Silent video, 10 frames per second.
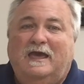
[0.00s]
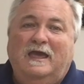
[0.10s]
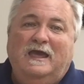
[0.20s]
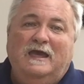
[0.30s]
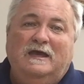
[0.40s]

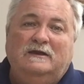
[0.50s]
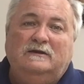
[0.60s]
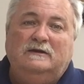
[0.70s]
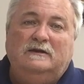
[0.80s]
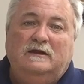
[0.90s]

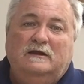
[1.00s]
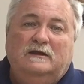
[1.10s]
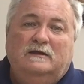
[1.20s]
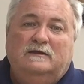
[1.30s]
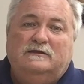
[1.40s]
and
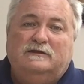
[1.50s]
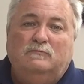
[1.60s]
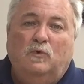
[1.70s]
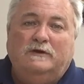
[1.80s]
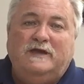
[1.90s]

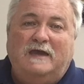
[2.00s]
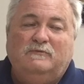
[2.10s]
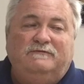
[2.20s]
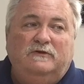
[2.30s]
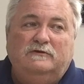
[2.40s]
some more
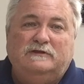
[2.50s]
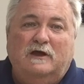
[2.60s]
game reviews.